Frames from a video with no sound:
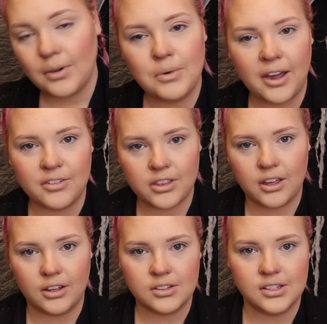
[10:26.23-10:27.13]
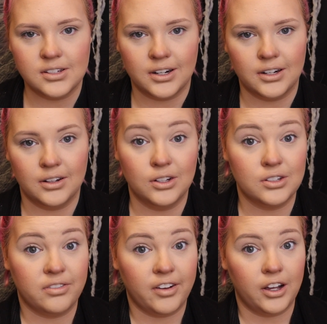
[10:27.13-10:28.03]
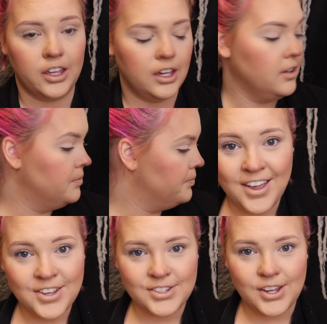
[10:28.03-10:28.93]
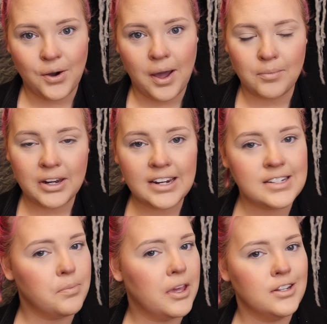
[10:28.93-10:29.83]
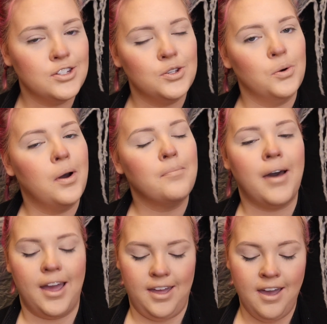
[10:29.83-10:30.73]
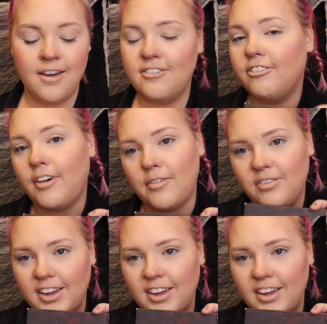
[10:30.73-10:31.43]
but everything else is done and it looks funky. So I'm gonna dip into my Femme